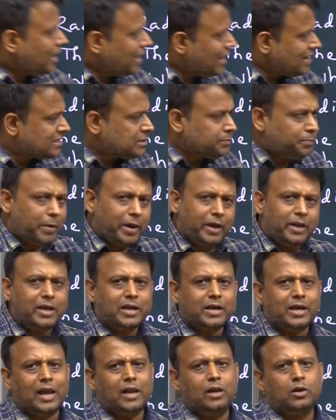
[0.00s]

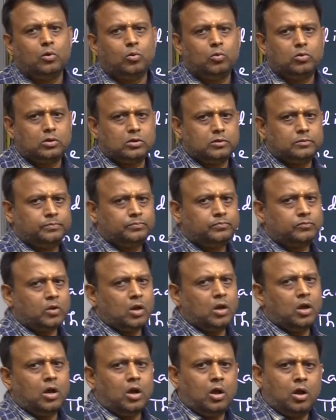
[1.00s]
spherical node.
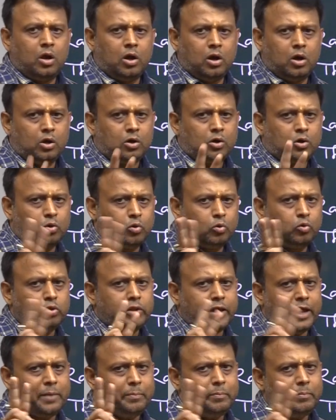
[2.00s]
Two
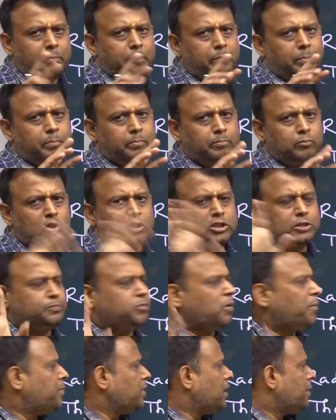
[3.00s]
names most
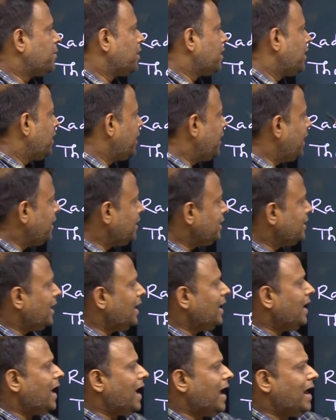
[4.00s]
popular,
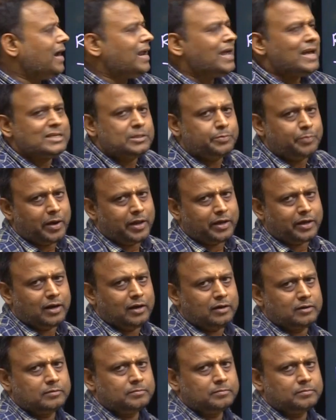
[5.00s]
radial and spherical.